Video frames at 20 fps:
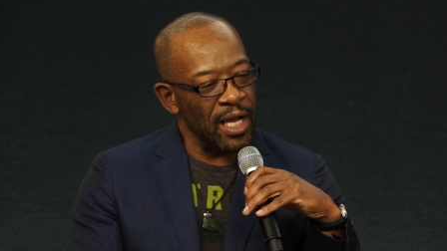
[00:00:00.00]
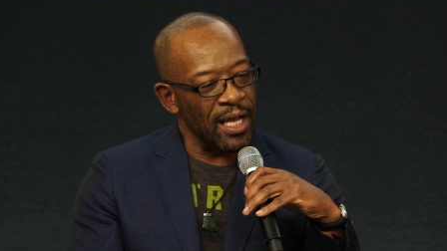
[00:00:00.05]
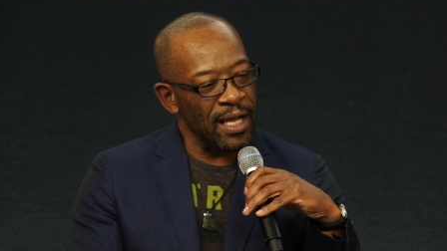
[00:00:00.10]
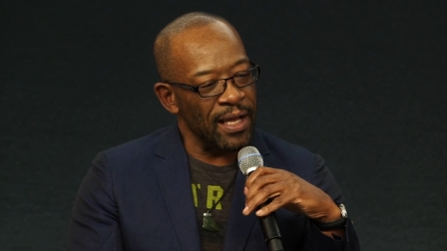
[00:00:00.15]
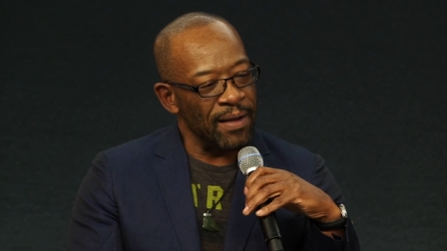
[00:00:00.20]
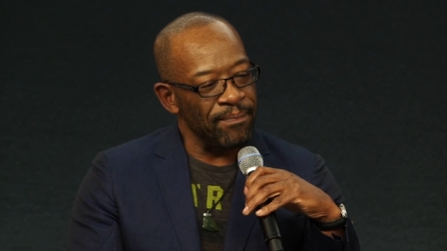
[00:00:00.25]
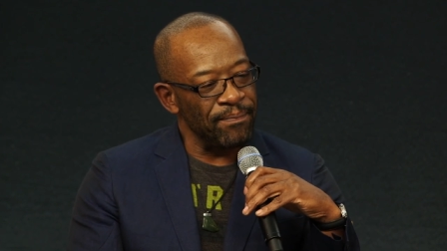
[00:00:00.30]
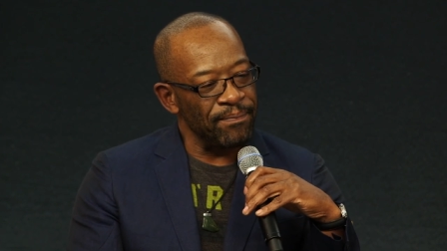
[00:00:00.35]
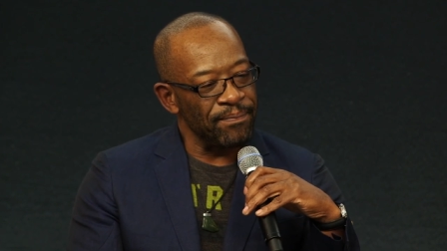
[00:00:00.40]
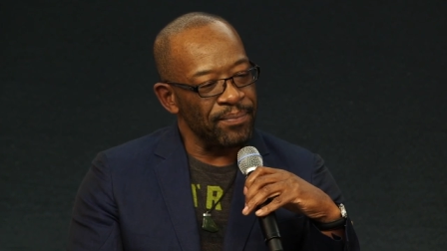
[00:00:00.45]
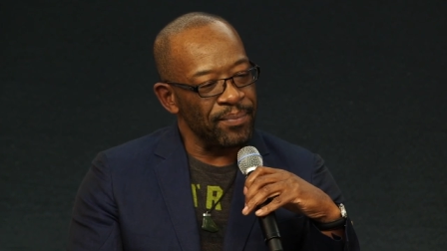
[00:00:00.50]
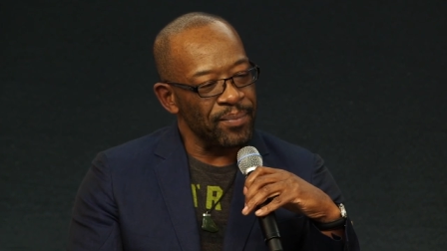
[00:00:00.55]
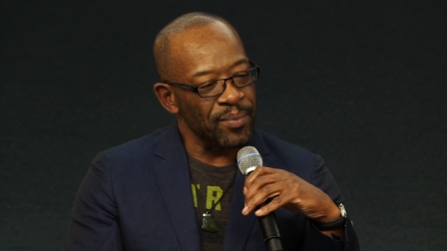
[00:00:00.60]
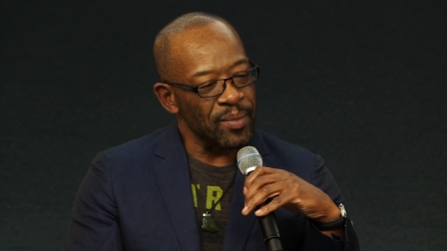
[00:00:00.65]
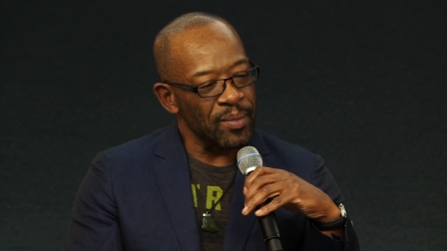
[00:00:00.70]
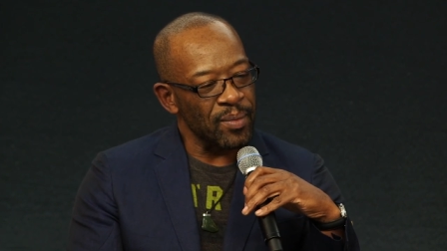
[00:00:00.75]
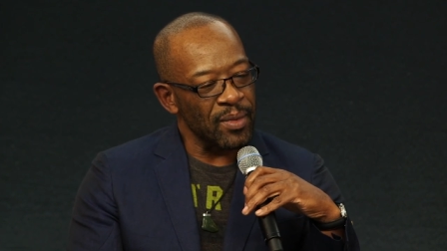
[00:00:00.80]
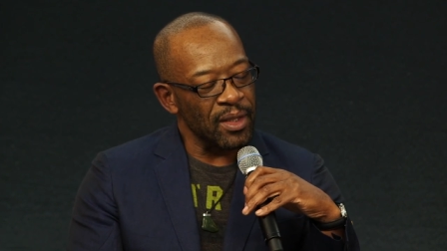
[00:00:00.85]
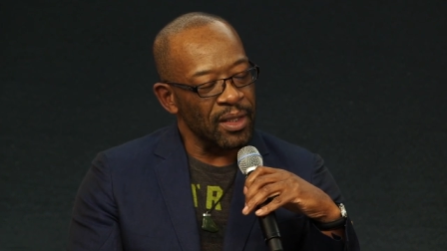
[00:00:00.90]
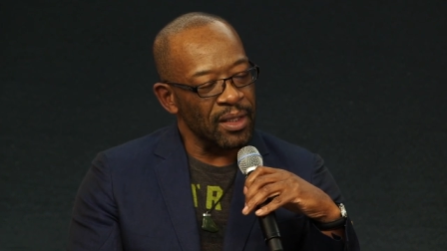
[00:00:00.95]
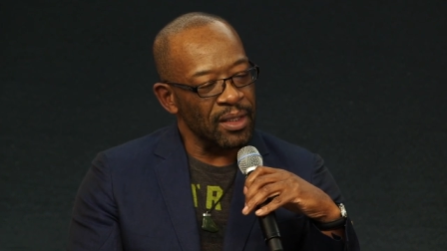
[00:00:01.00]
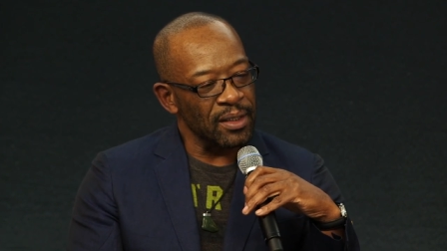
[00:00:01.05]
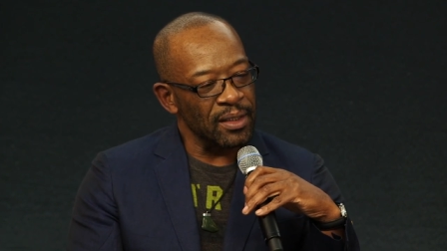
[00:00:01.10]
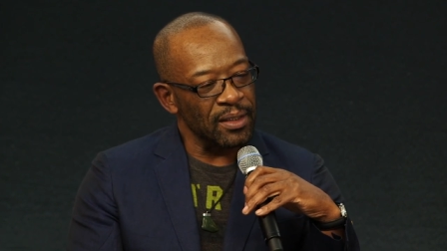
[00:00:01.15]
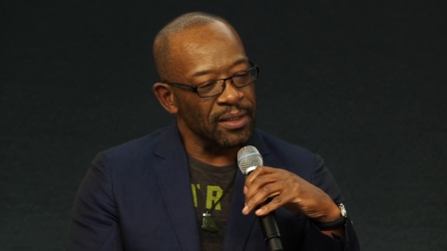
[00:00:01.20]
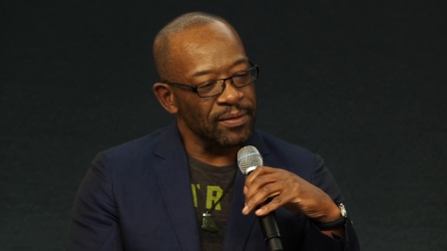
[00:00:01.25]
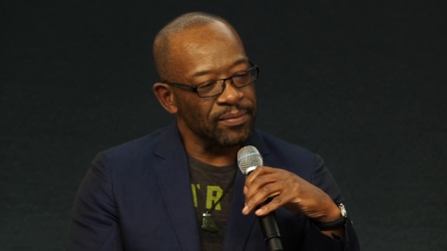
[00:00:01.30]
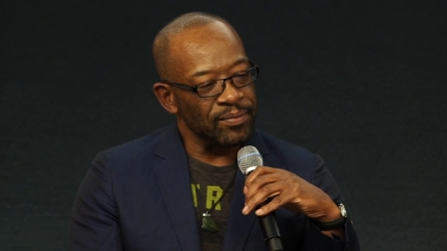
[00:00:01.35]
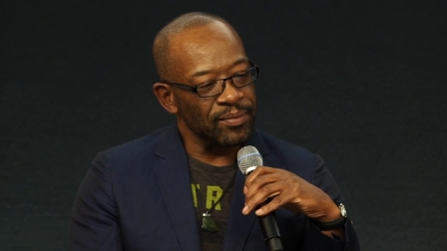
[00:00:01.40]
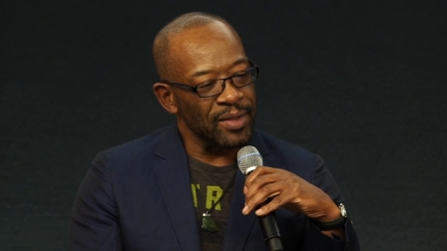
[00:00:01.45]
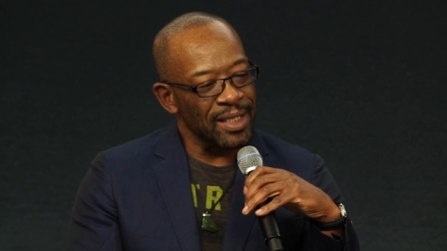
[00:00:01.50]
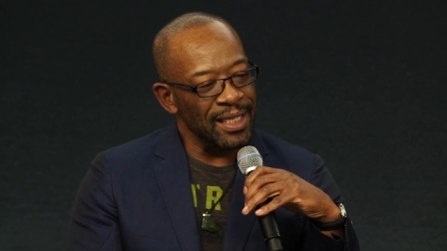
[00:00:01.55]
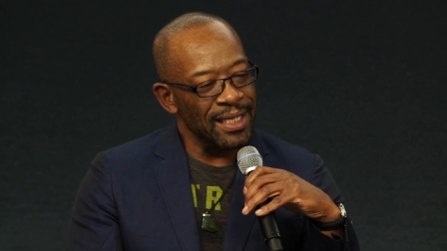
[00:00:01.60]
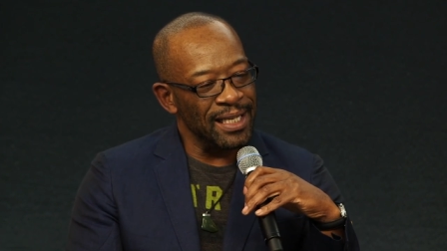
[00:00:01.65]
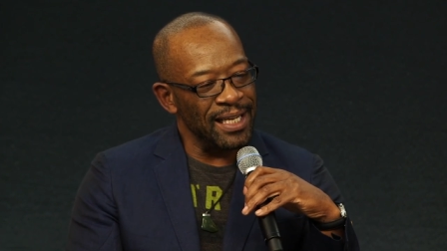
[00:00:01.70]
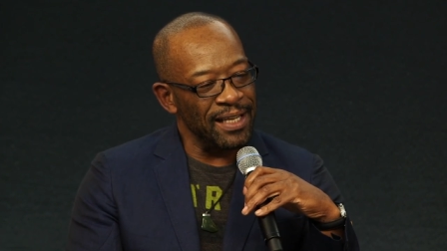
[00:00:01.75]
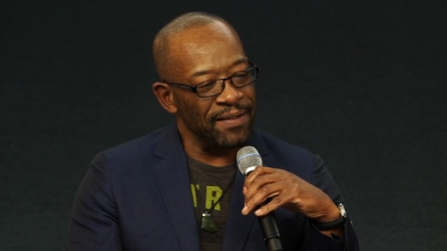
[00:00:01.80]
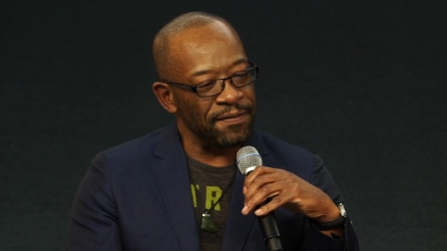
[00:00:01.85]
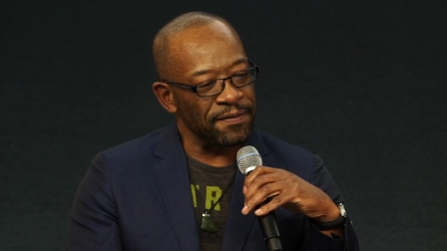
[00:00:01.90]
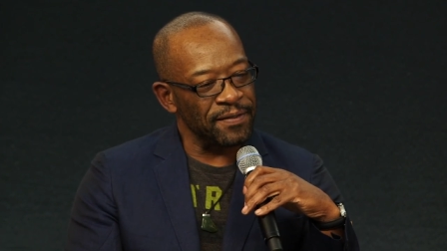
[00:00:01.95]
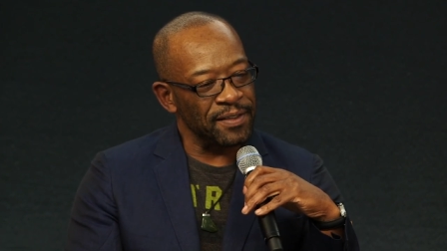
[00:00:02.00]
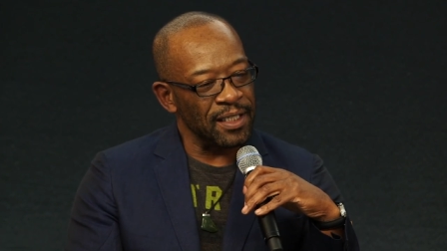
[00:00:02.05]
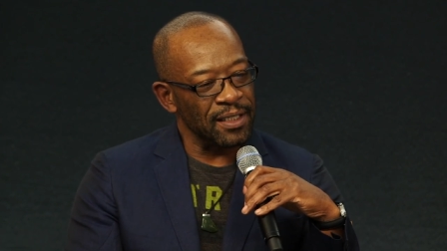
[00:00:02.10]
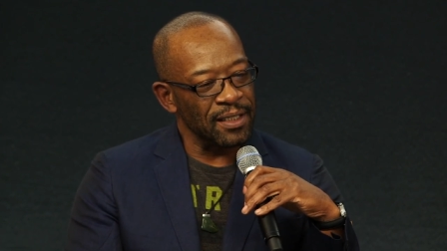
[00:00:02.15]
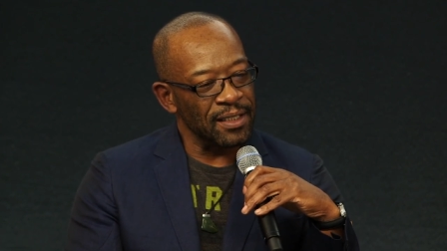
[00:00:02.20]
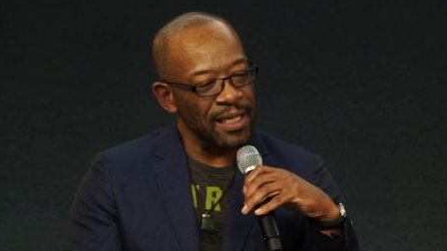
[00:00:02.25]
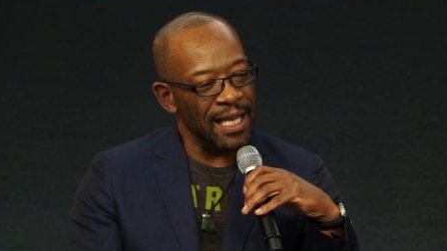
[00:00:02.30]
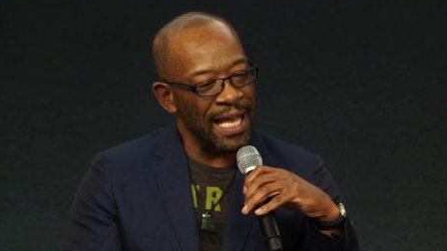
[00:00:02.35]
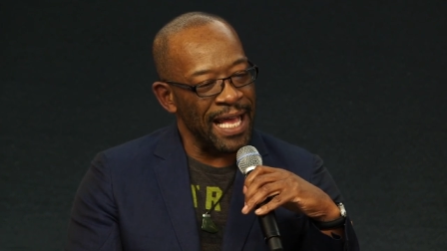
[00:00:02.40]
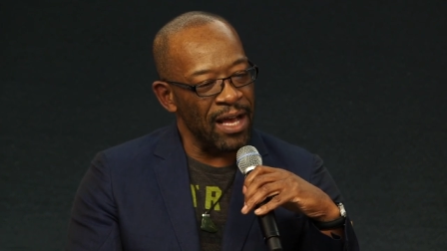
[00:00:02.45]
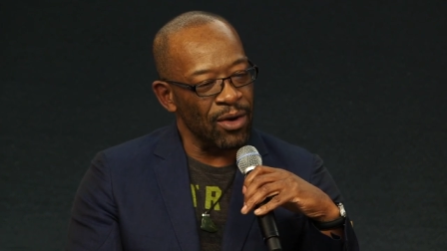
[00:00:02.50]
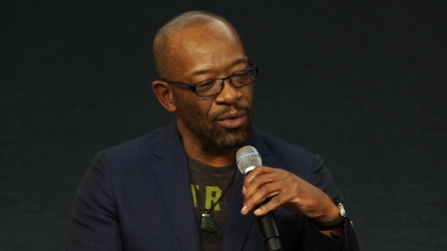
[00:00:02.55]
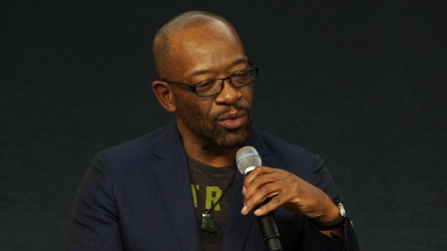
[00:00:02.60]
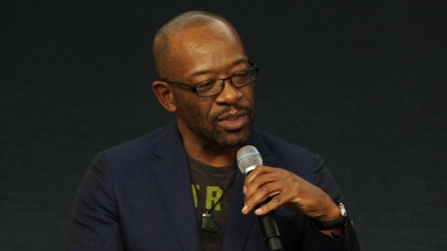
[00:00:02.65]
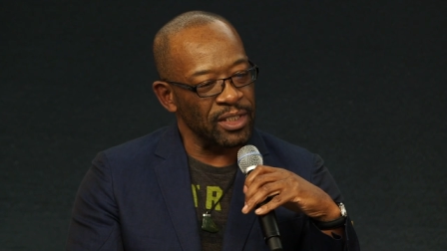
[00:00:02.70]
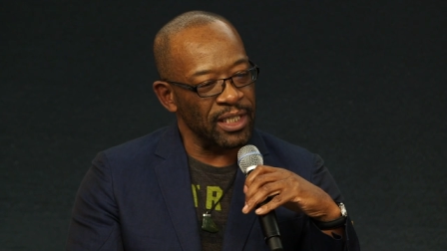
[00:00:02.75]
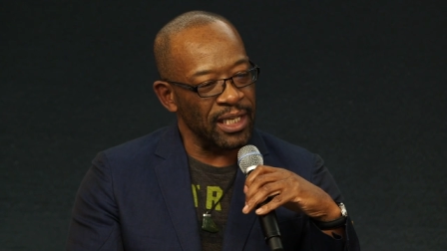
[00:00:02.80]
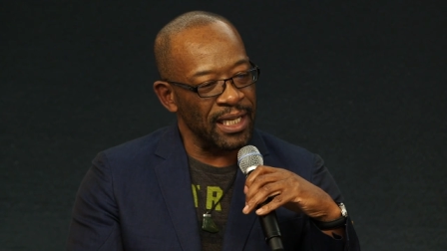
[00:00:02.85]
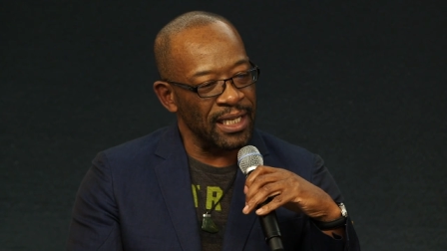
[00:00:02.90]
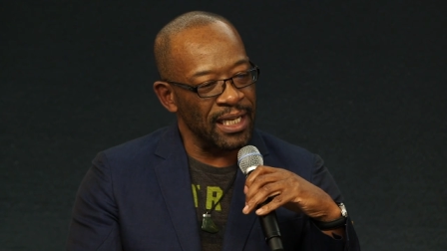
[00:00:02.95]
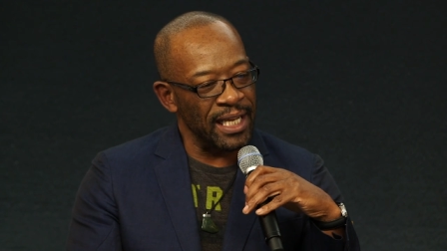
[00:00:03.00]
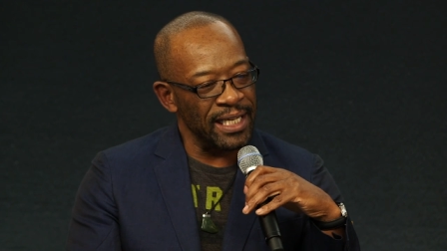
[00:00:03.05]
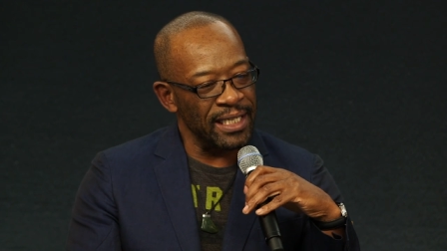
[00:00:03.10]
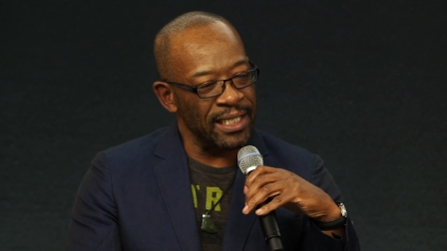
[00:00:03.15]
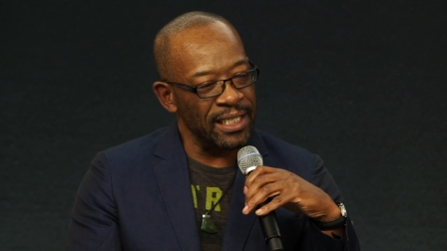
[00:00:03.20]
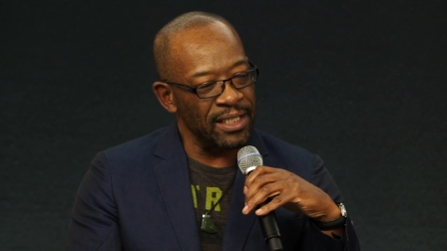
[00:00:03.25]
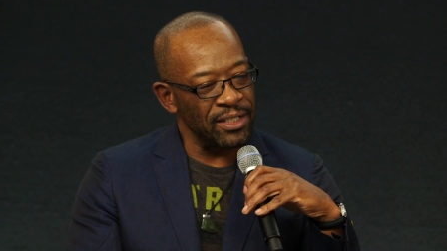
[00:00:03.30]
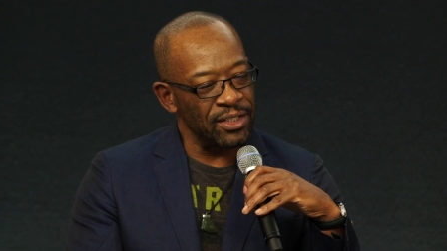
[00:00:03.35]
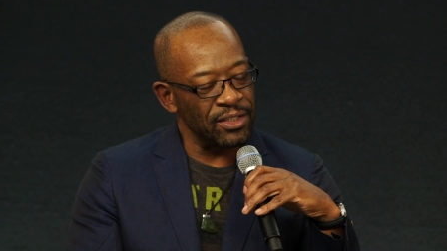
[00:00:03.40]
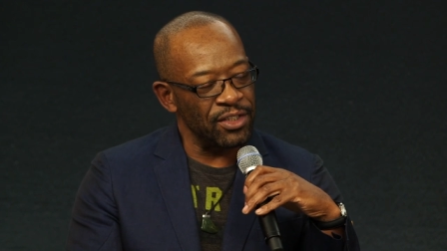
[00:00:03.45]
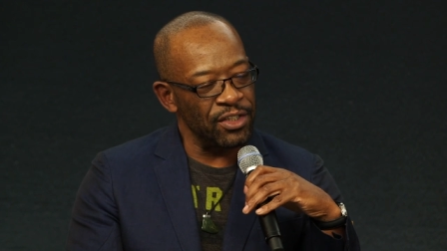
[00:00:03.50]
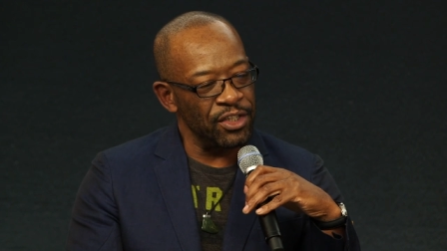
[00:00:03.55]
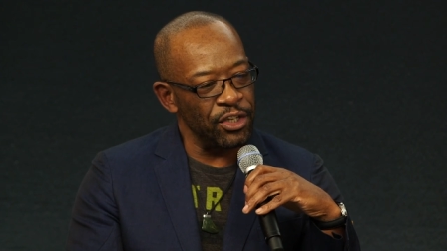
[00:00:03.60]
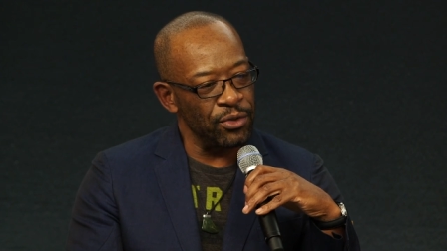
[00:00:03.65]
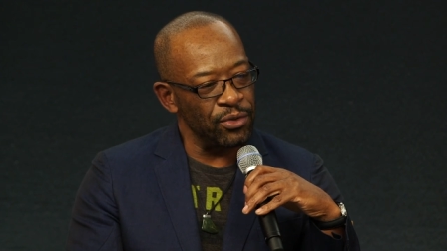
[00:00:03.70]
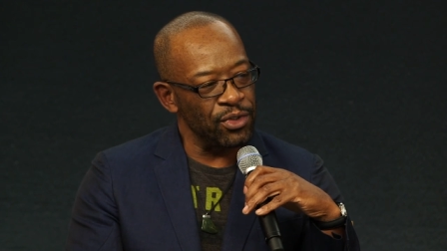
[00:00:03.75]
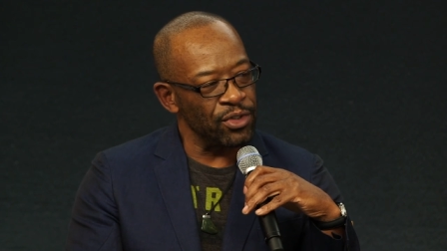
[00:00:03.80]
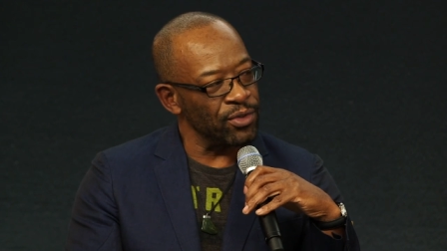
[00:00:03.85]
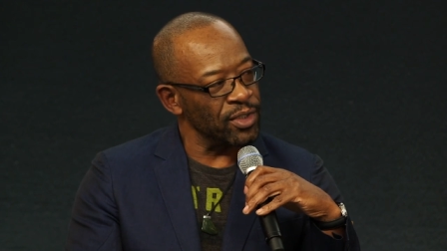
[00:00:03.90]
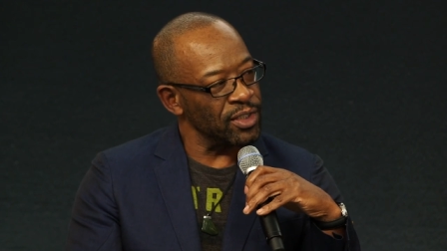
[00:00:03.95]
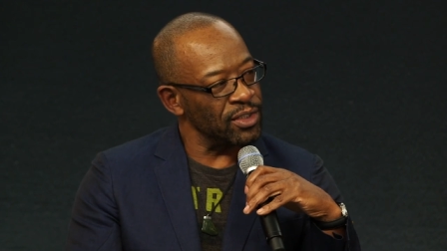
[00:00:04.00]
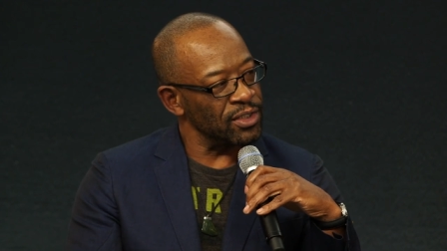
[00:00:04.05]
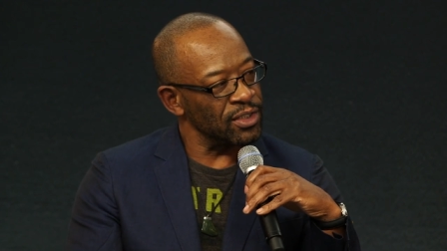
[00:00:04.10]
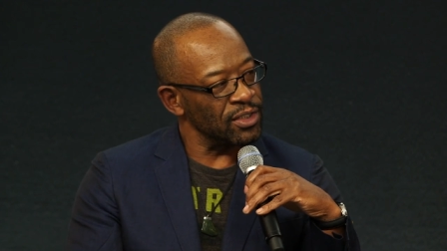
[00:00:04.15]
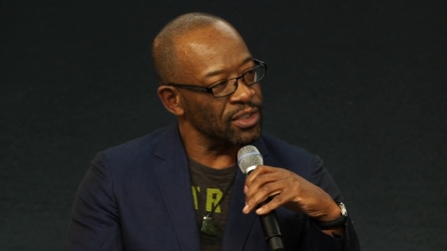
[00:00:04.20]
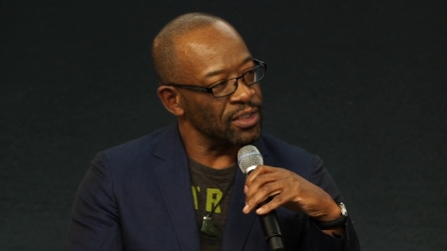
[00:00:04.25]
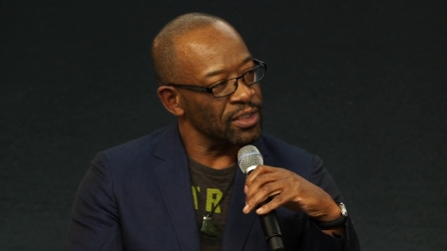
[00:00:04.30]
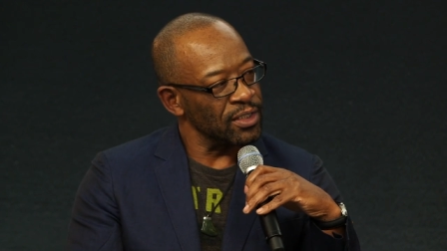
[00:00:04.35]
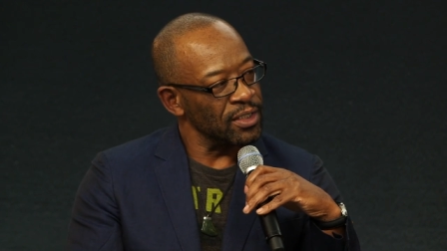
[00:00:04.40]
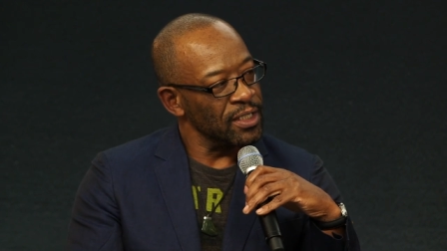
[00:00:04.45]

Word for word: Um, lift out a lady's uterus